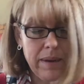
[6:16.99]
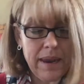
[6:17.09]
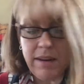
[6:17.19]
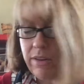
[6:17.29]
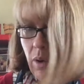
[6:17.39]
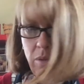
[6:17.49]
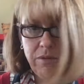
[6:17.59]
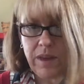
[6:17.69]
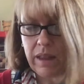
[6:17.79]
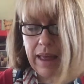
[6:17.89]
but I don't
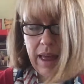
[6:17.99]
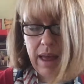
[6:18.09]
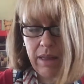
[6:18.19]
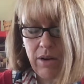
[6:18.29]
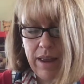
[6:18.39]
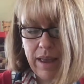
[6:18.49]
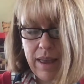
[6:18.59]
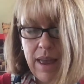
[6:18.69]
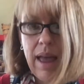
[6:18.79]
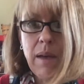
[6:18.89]
feel like coloring.
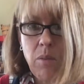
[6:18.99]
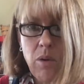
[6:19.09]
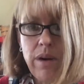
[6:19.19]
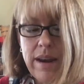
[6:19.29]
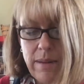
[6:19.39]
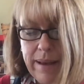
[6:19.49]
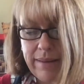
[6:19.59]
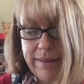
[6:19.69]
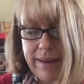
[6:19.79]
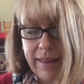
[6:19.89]
I'm worried
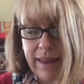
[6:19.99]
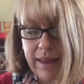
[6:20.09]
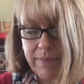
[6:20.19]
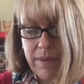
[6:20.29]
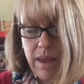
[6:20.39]
about Stella.